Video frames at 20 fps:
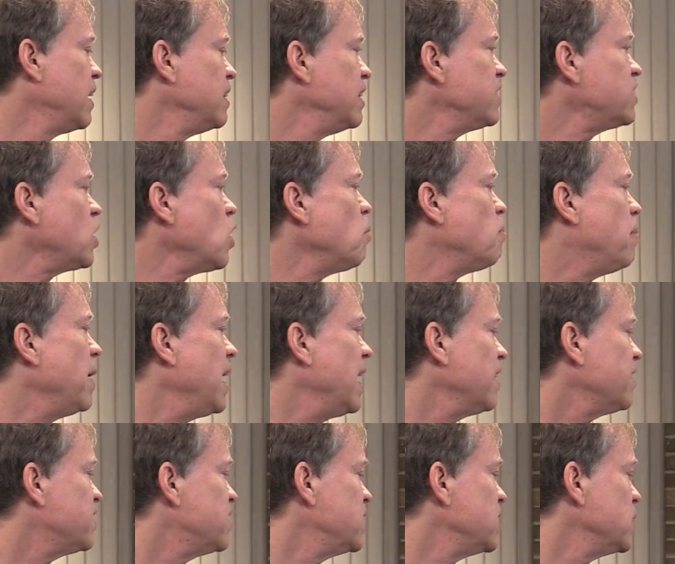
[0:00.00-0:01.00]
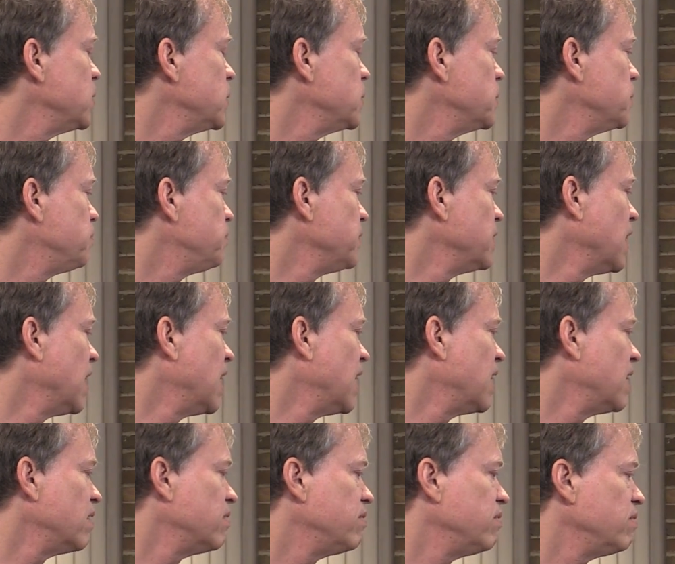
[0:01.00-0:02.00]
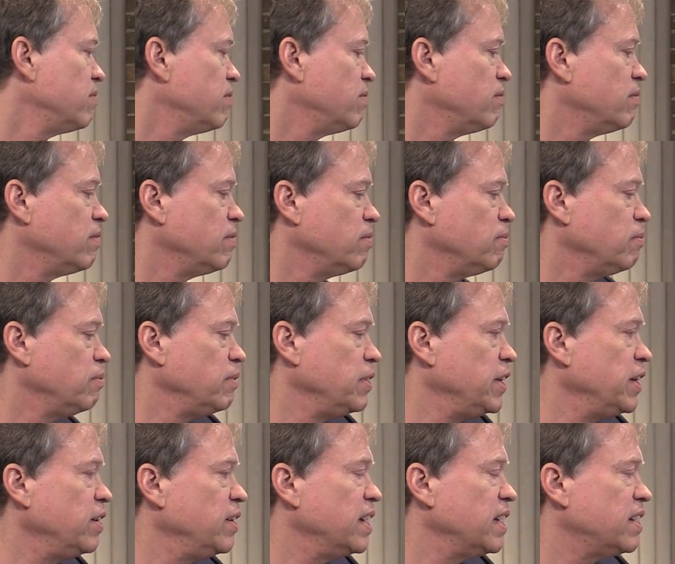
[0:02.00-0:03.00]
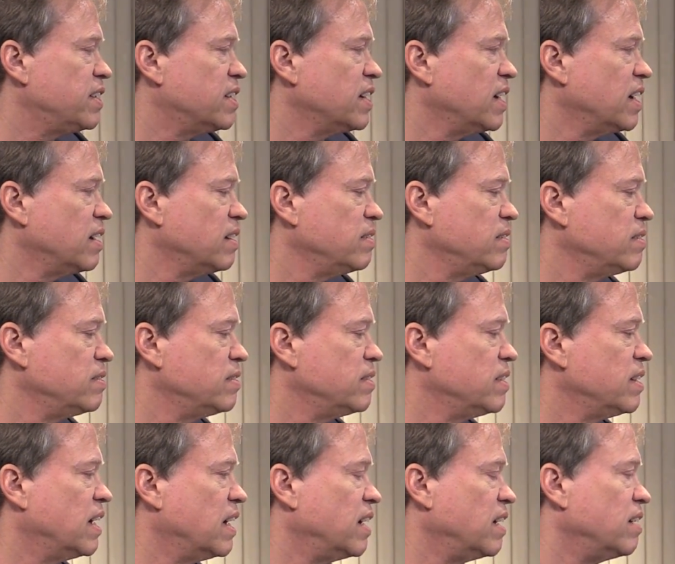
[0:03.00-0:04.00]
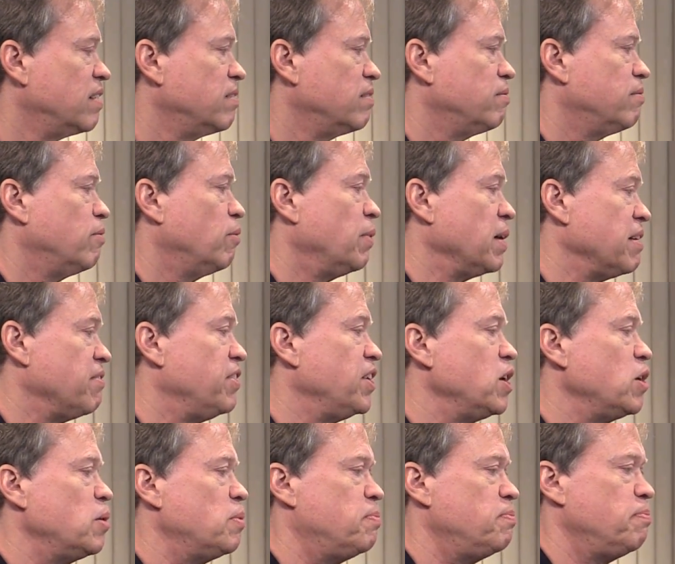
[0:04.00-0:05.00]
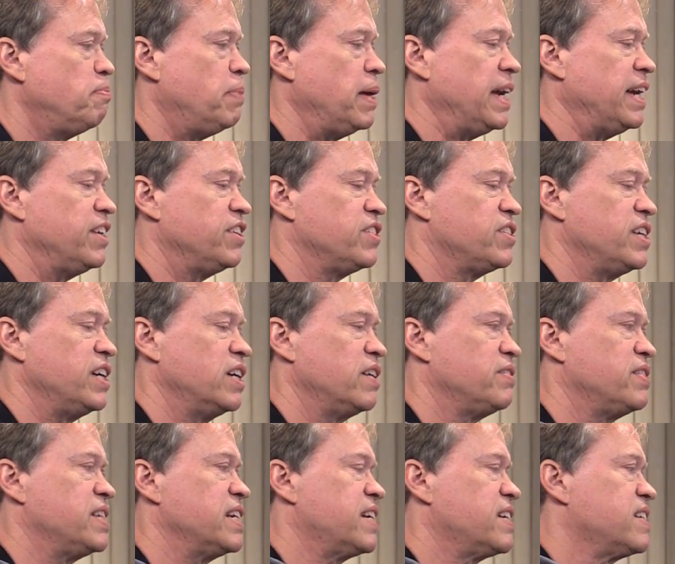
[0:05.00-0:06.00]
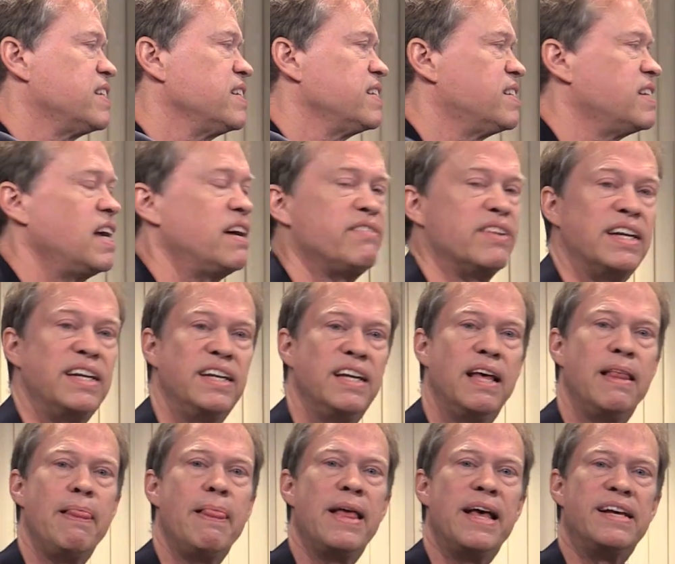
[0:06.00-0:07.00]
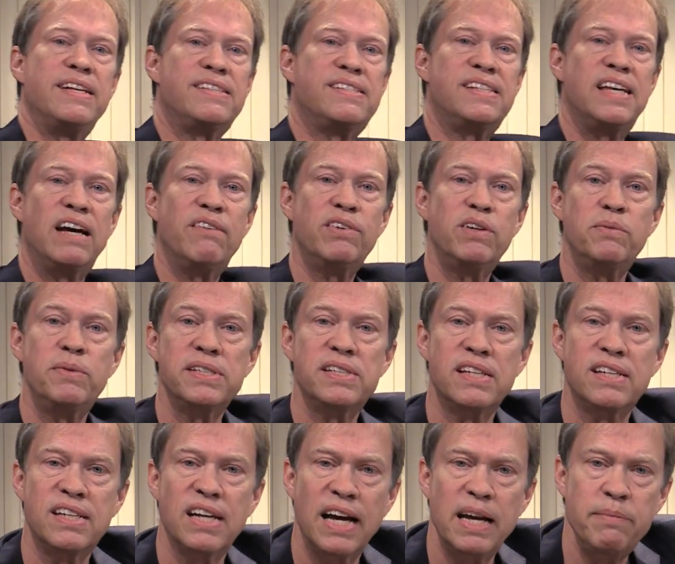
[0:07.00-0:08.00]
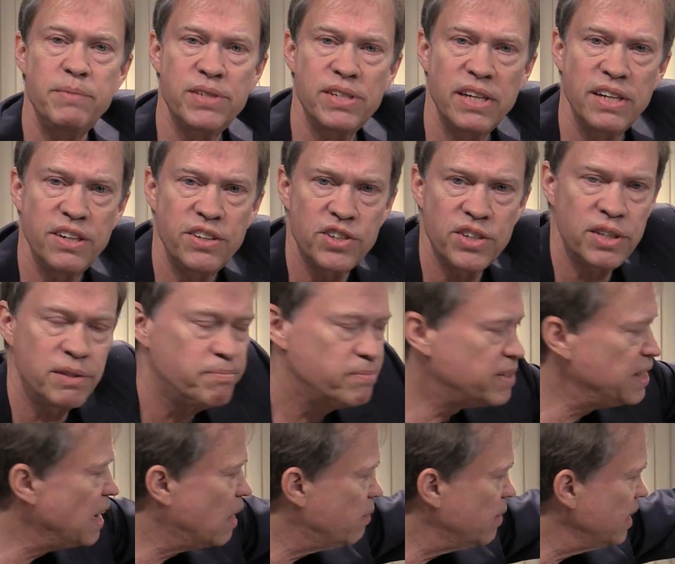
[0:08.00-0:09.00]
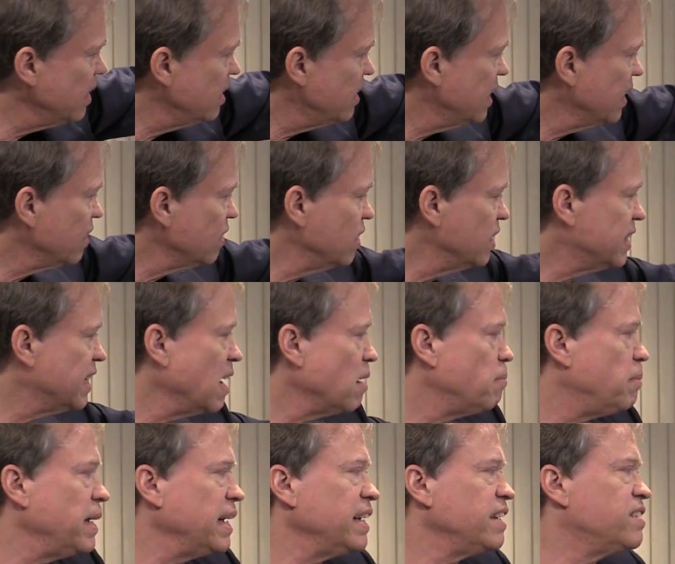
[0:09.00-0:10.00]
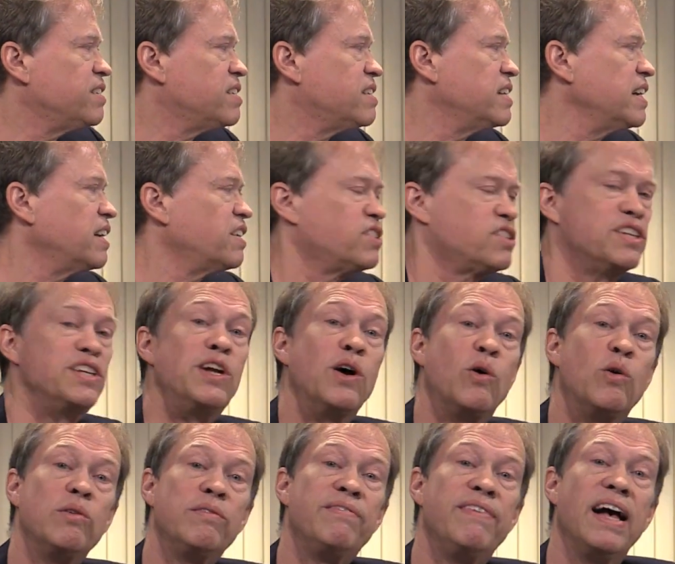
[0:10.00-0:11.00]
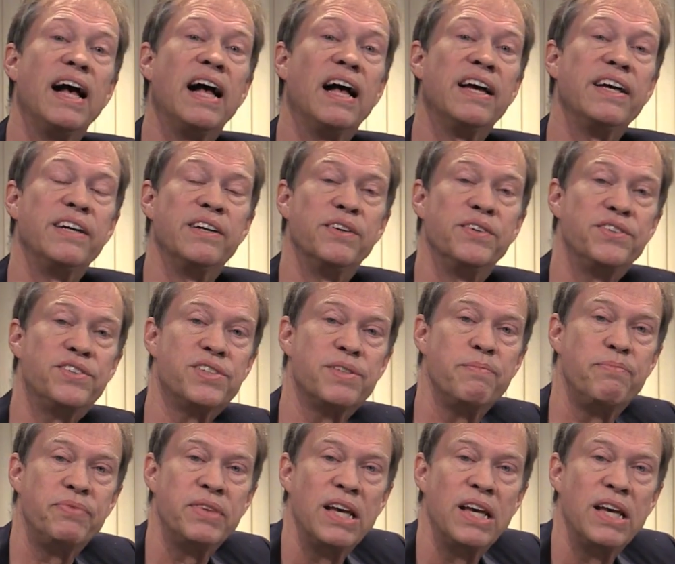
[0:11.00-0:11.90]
Let's go back to our unit, our review pages here of 6 and 7. 7 was the time signature. Now we're going to take a look at page 6, note values.